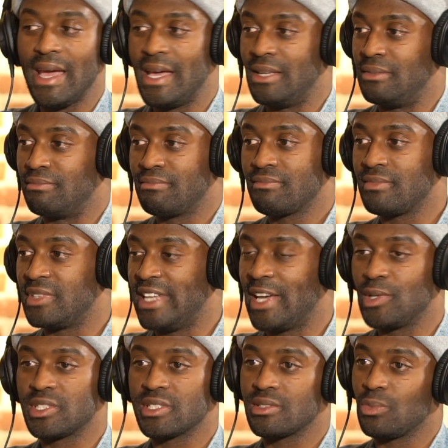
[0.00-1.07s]
And
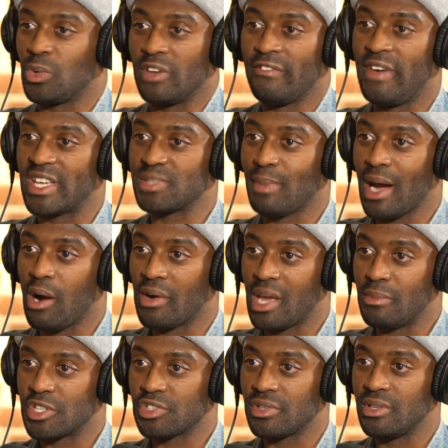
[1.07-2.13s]
that's what affects
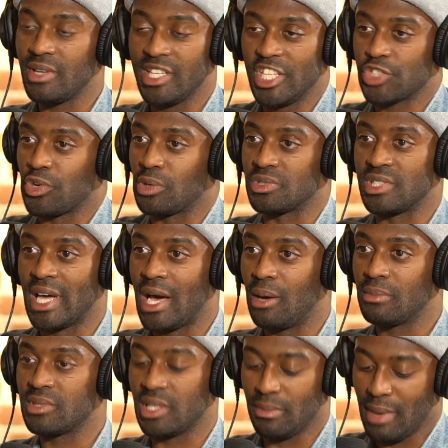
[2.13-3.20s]
biochemistry, and it trickles
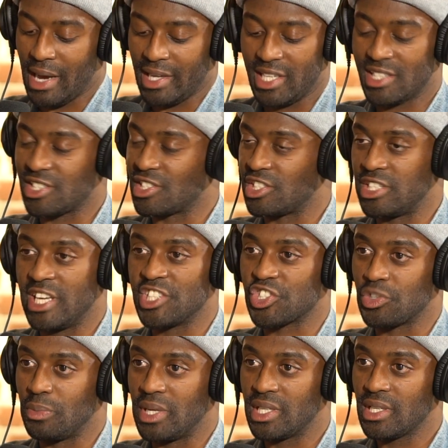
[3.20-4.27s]
down. The body is just an
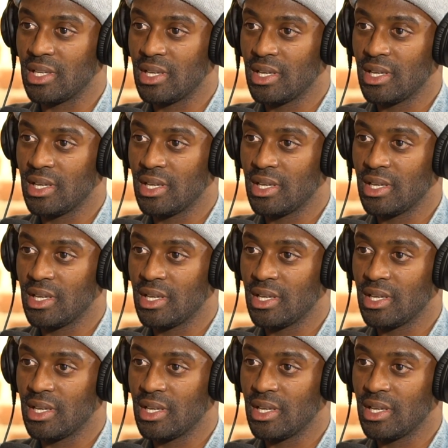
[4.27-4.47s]
instrument.